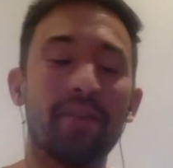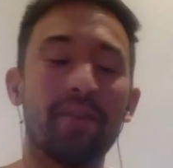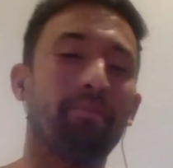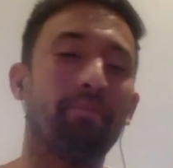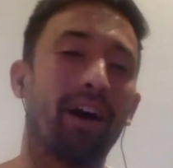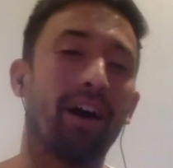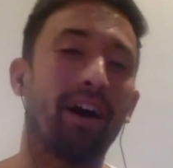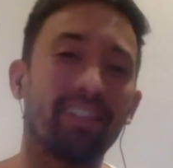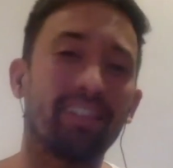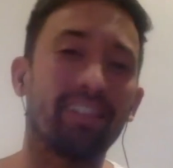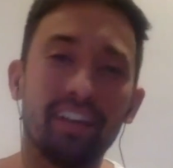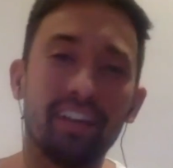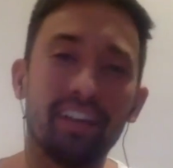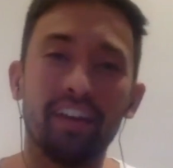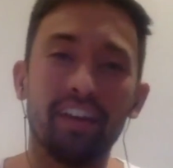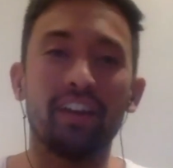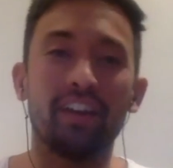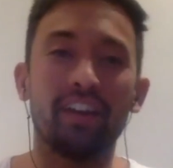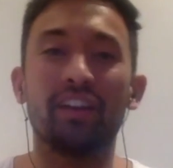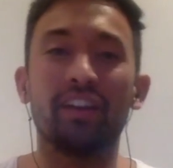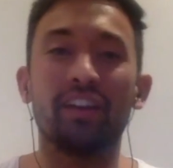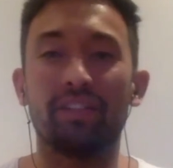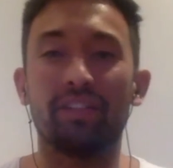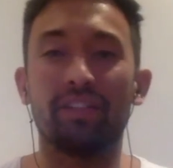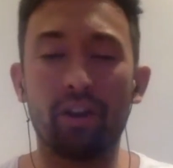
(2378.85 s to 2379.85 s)
But
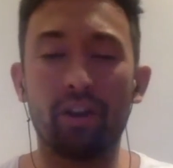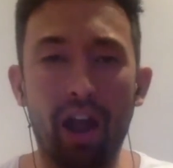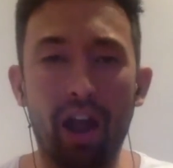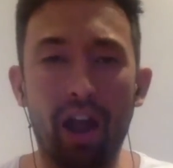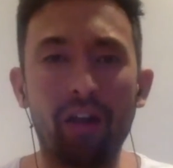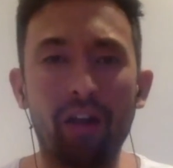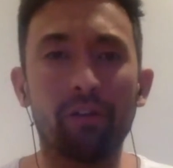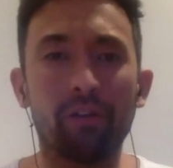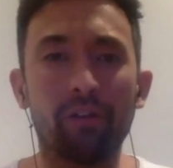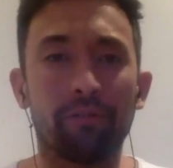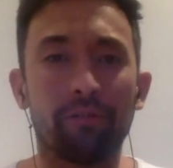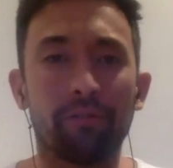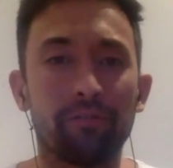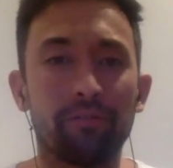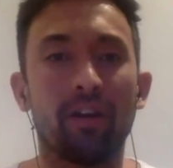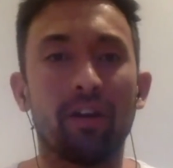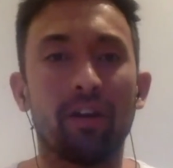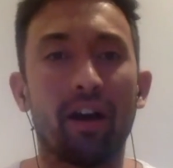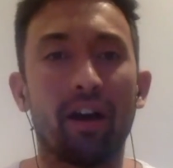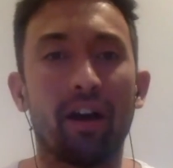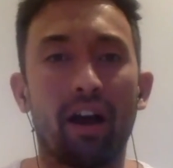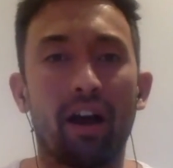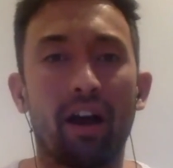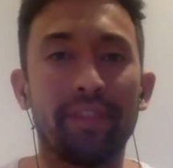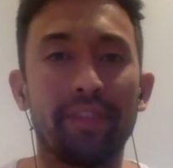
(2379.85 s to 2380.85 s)
there are a few.
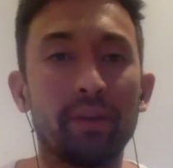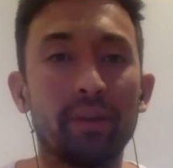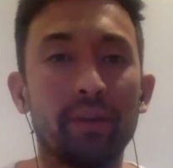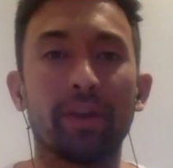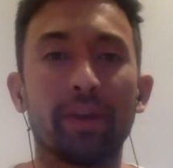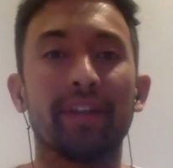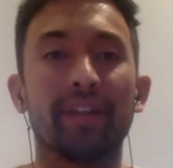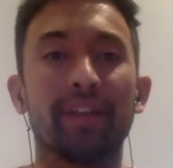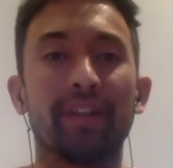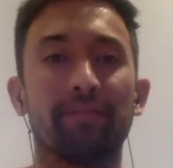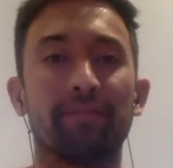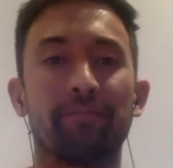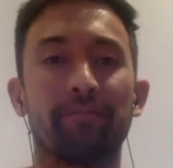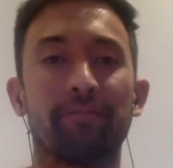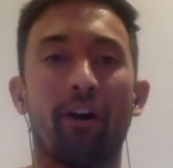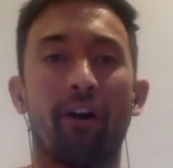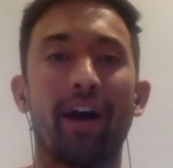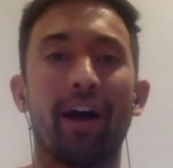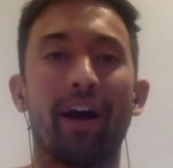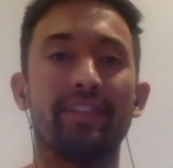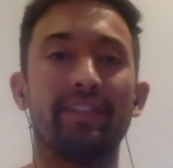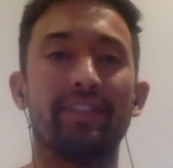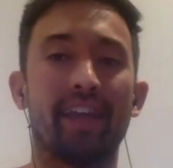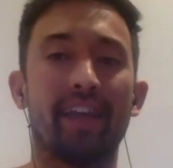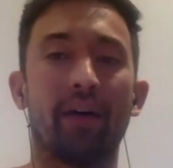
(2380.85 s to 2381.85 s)
I, I think we're going to
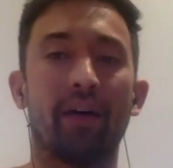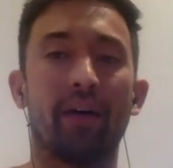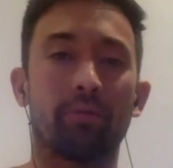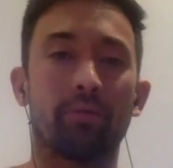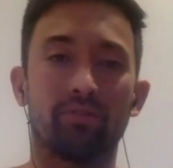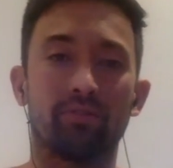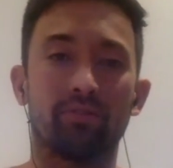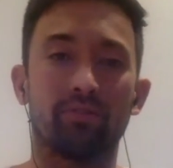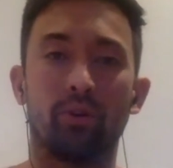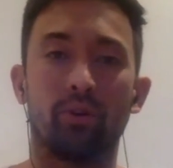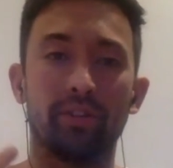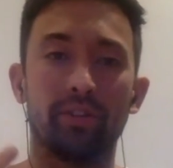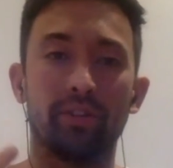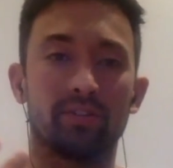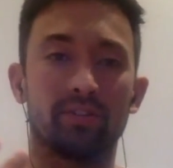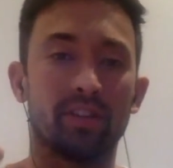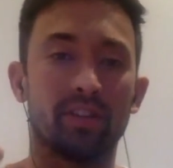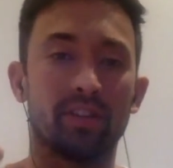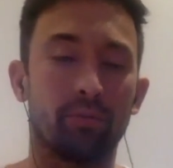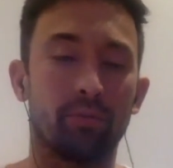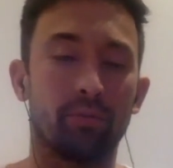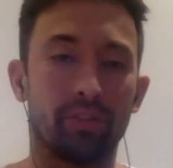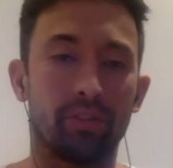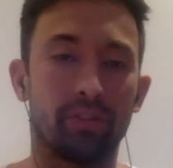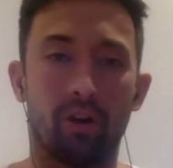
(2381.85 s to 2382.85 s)
find now, because all this
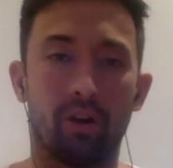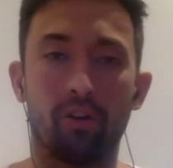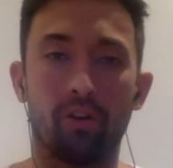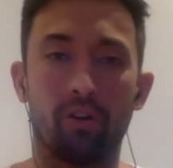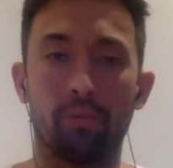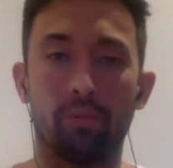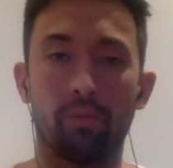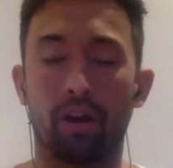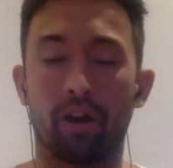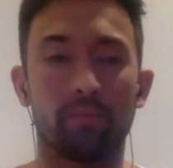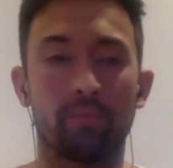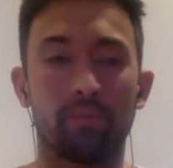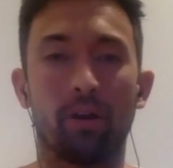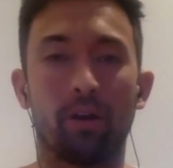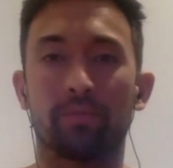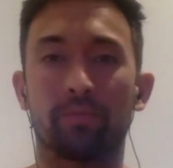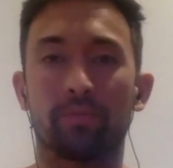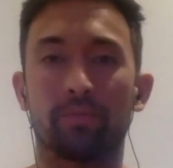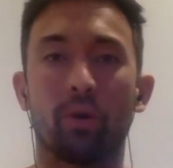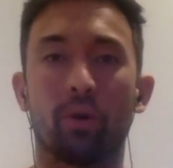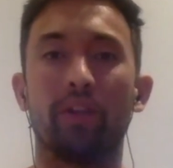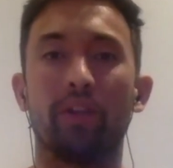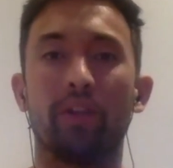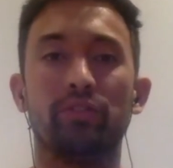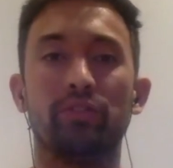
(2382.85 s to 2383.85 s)
stuff with the oral microbiome is
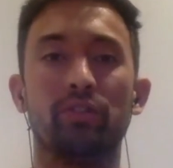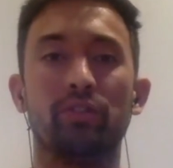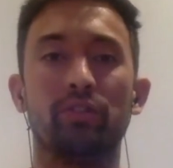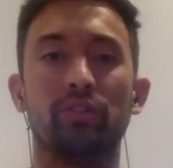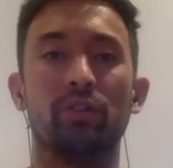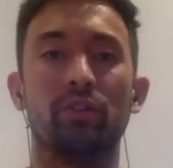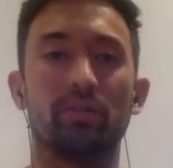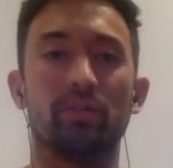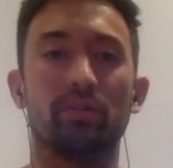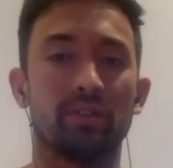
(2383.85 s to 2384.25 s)
quite new.